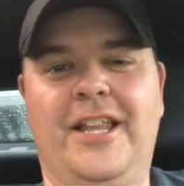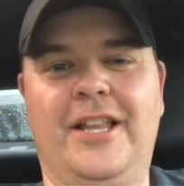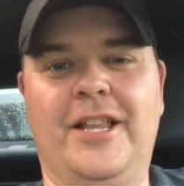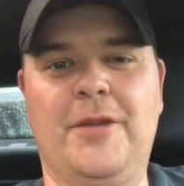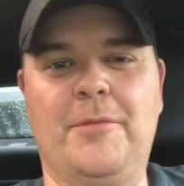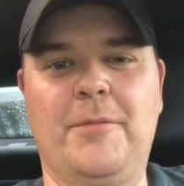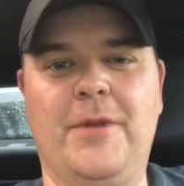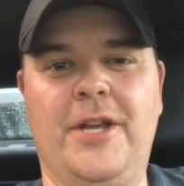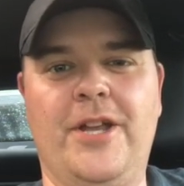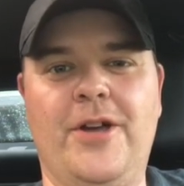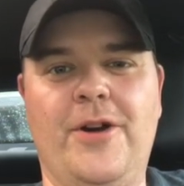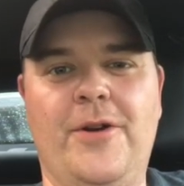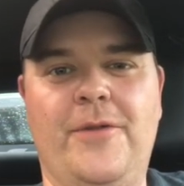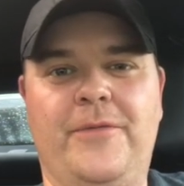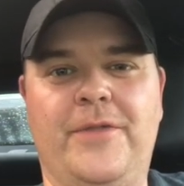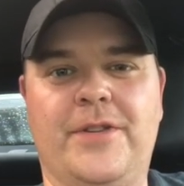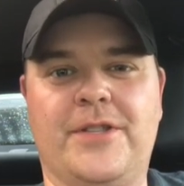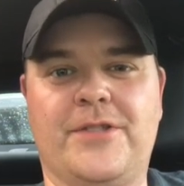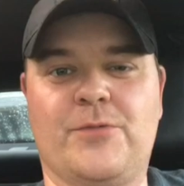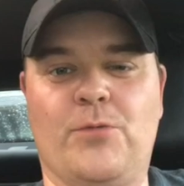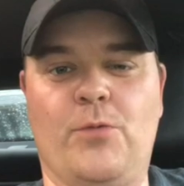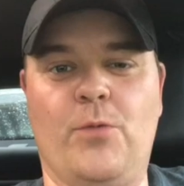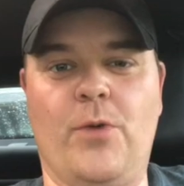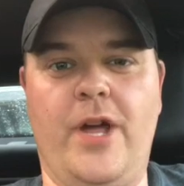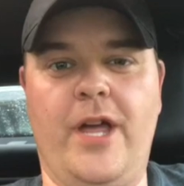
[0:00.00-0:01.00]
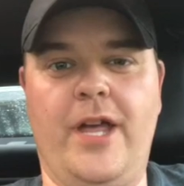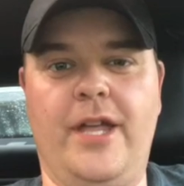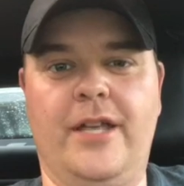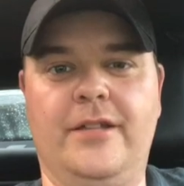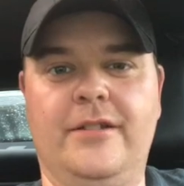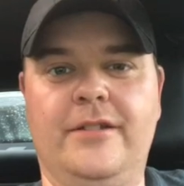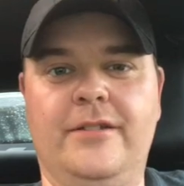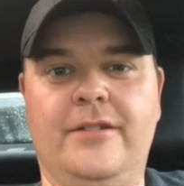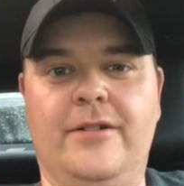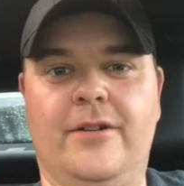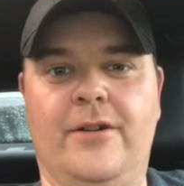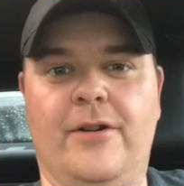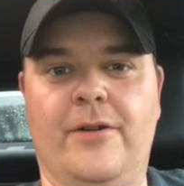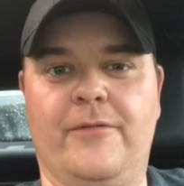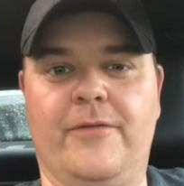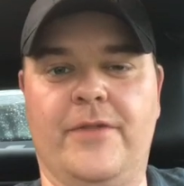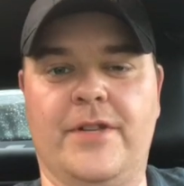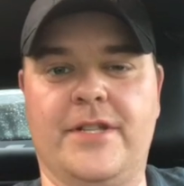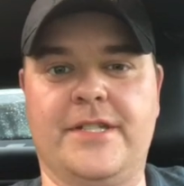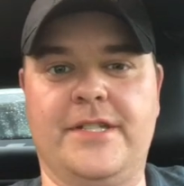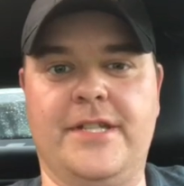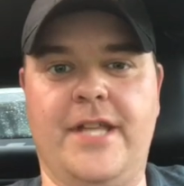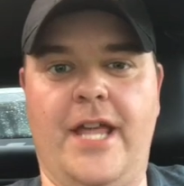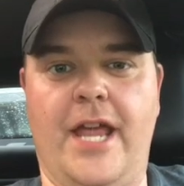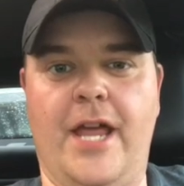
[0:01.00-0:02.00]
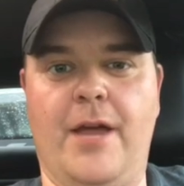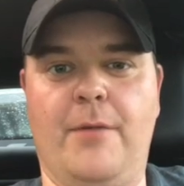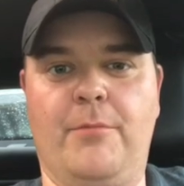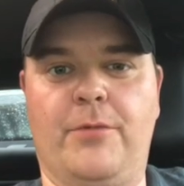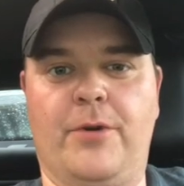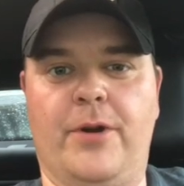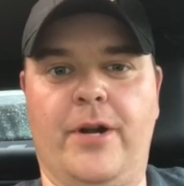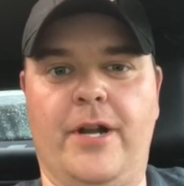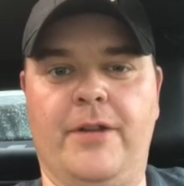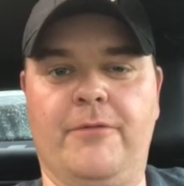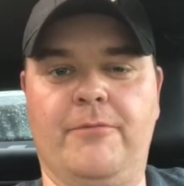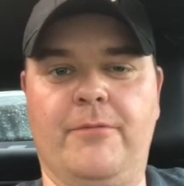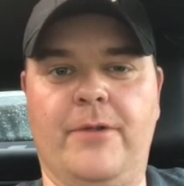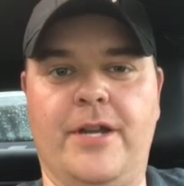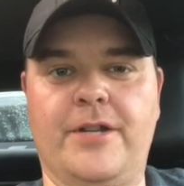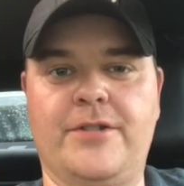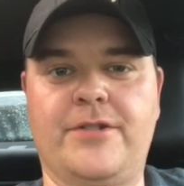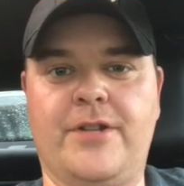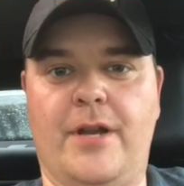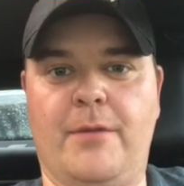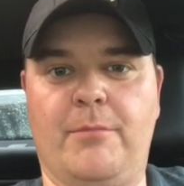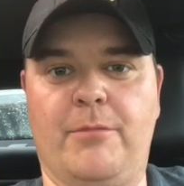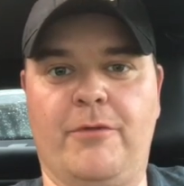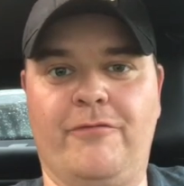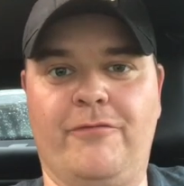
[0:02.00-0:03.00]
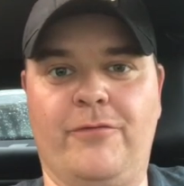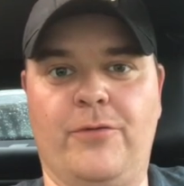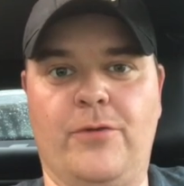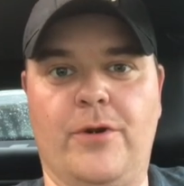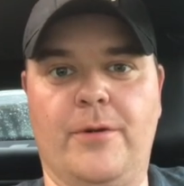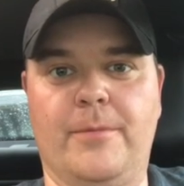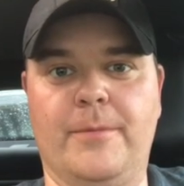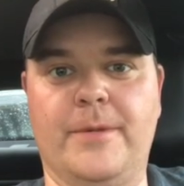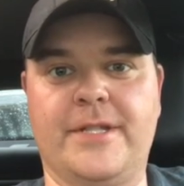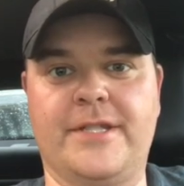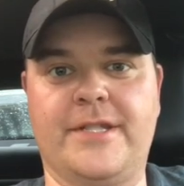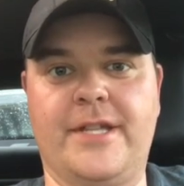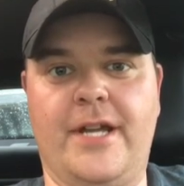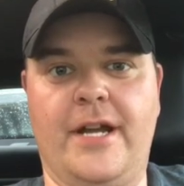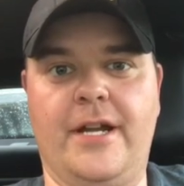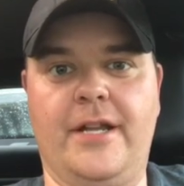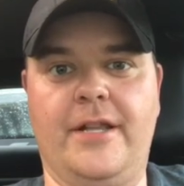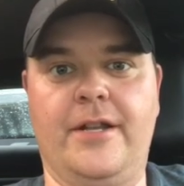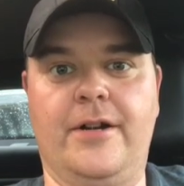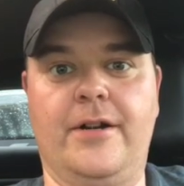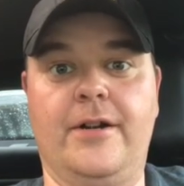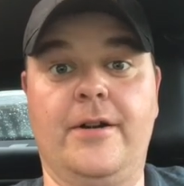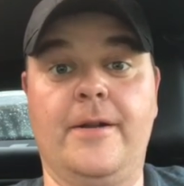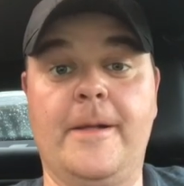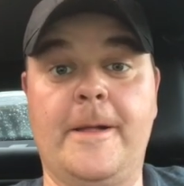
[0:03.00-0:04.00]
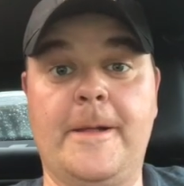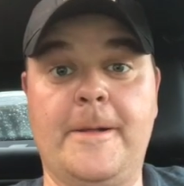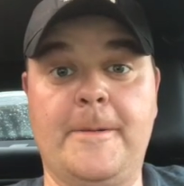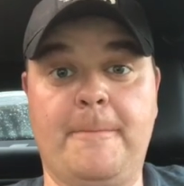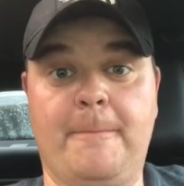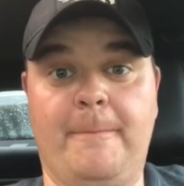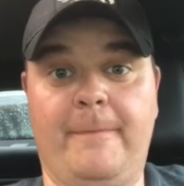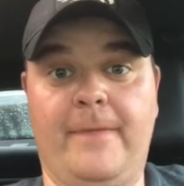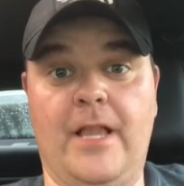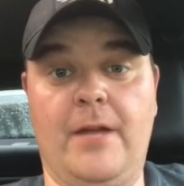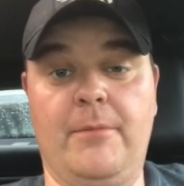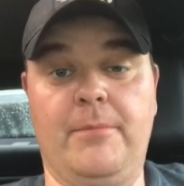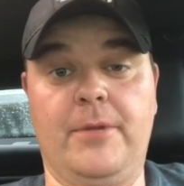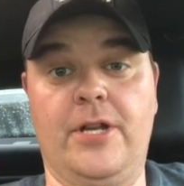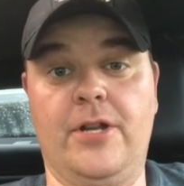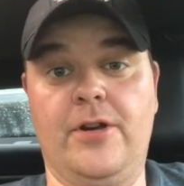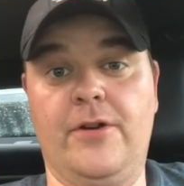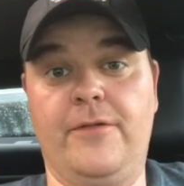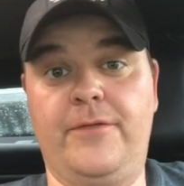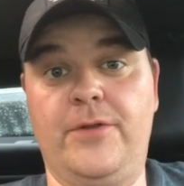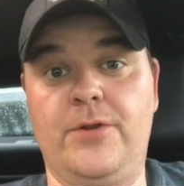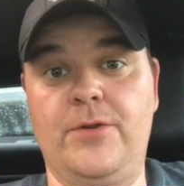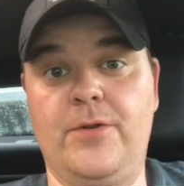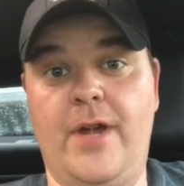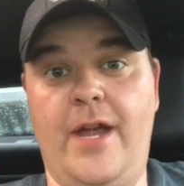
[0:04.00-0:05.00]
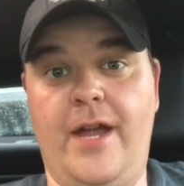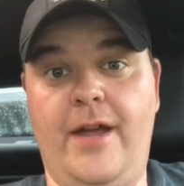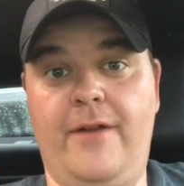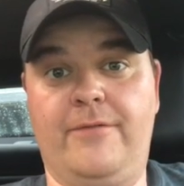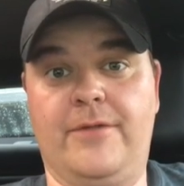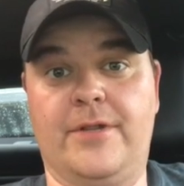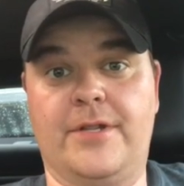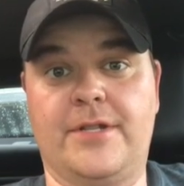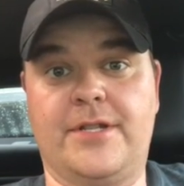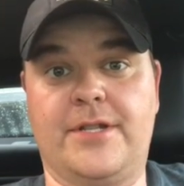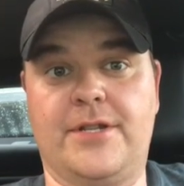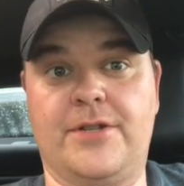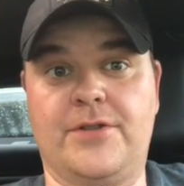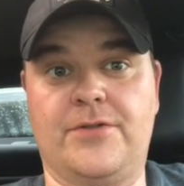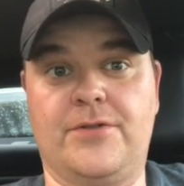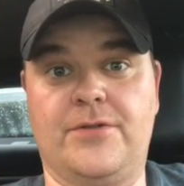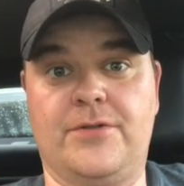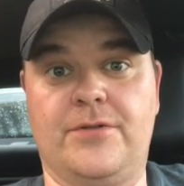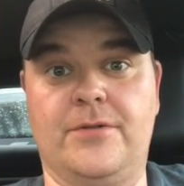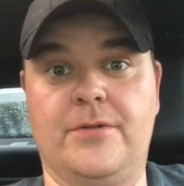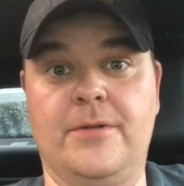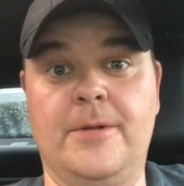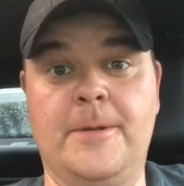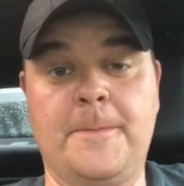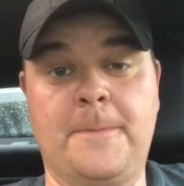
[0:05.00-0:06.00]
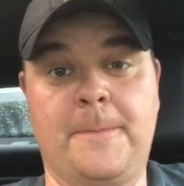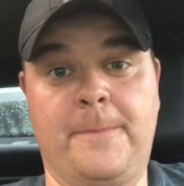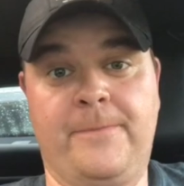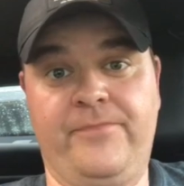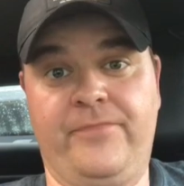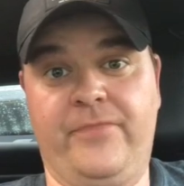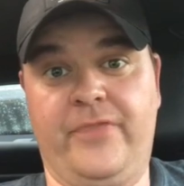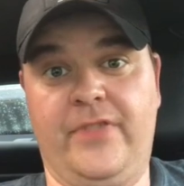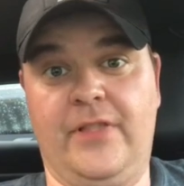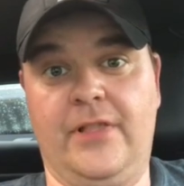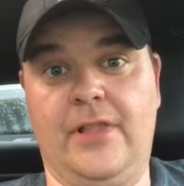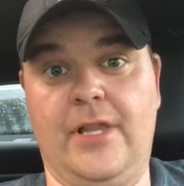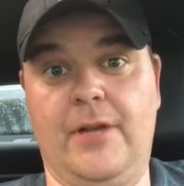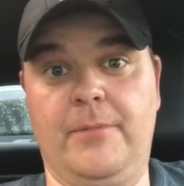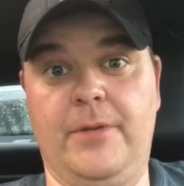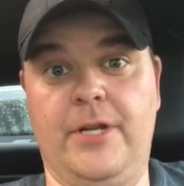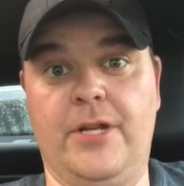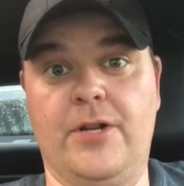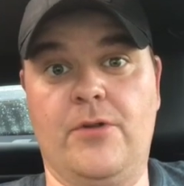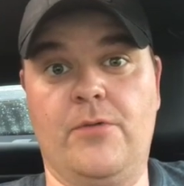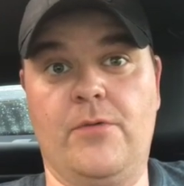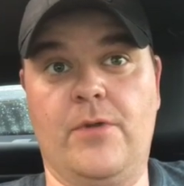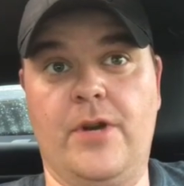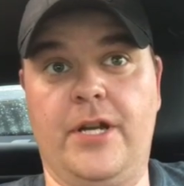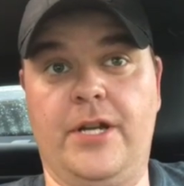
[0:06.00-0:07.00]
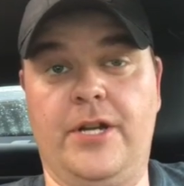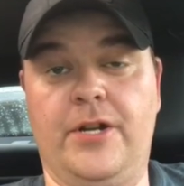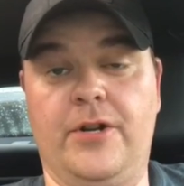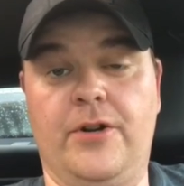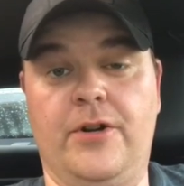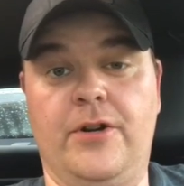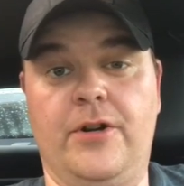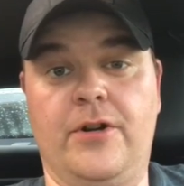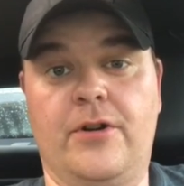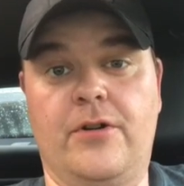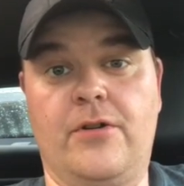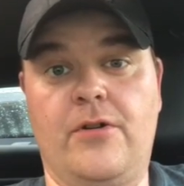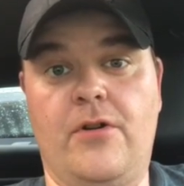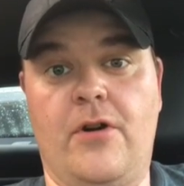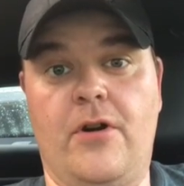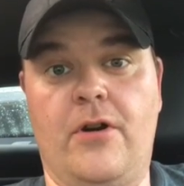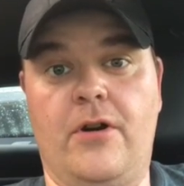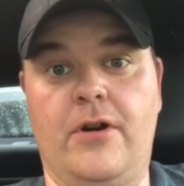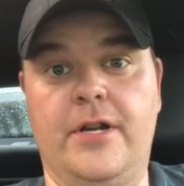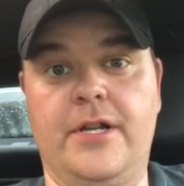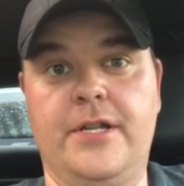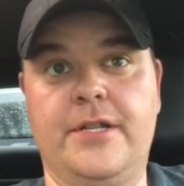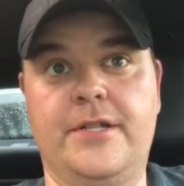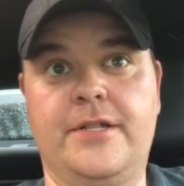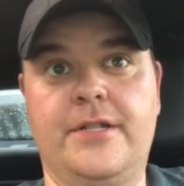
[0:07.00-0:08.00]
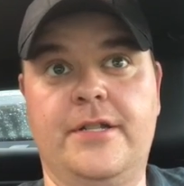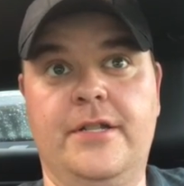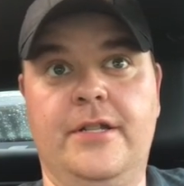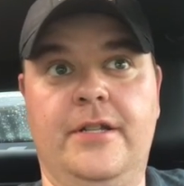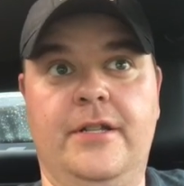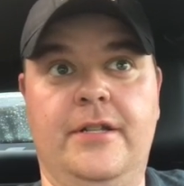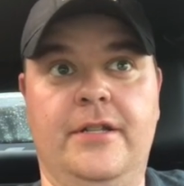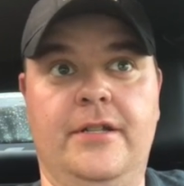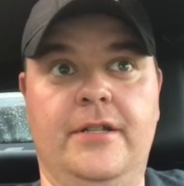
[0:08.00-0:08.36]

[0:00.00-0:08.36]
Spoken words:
Let me know if it's wet or if it's damp or any way, shape, or form inside of there. Let me know if you have this issue. Let me know what year your car is.